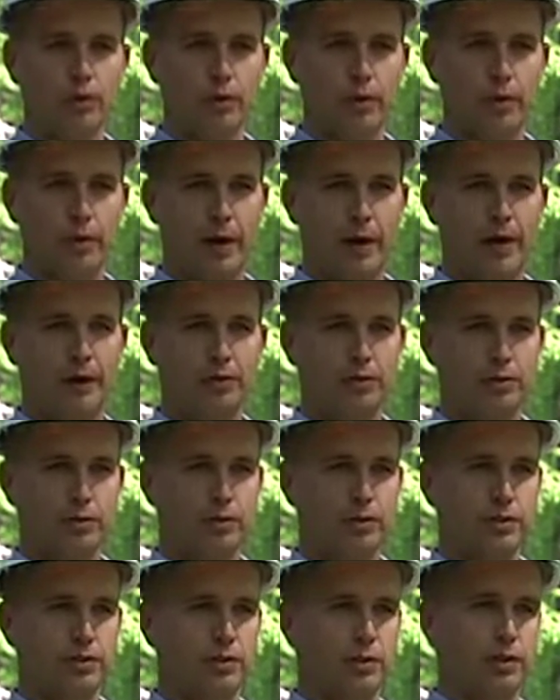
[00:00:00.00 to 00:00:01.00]
about. So a
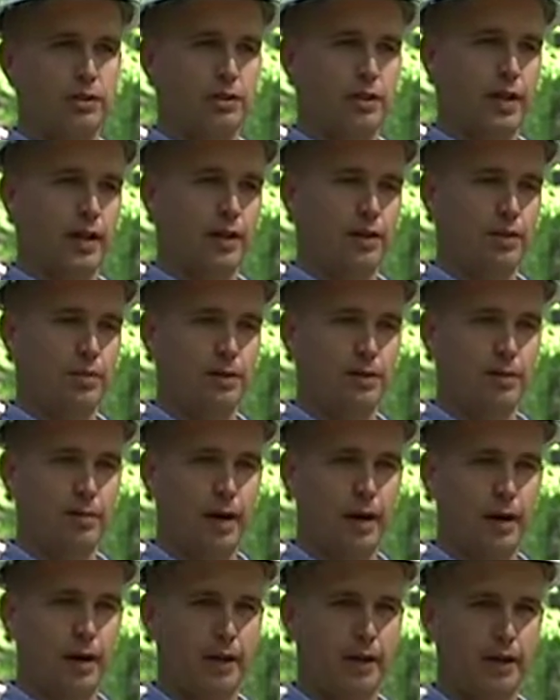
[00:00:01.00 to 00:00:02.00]
decision had to be
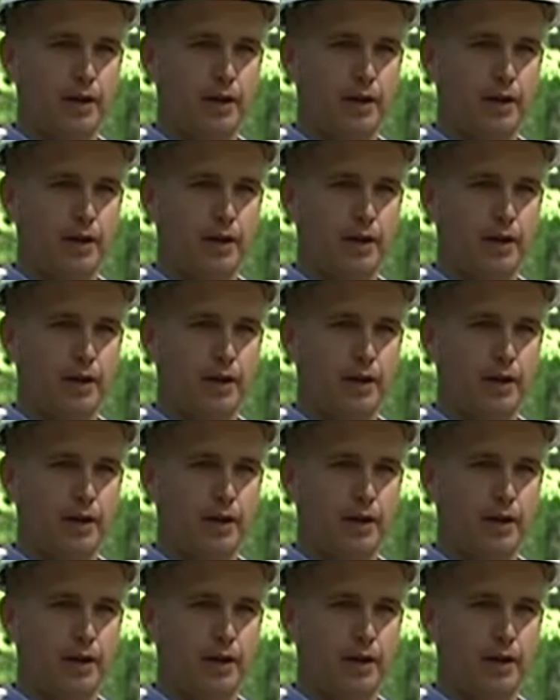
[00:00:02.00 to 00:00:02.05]
made: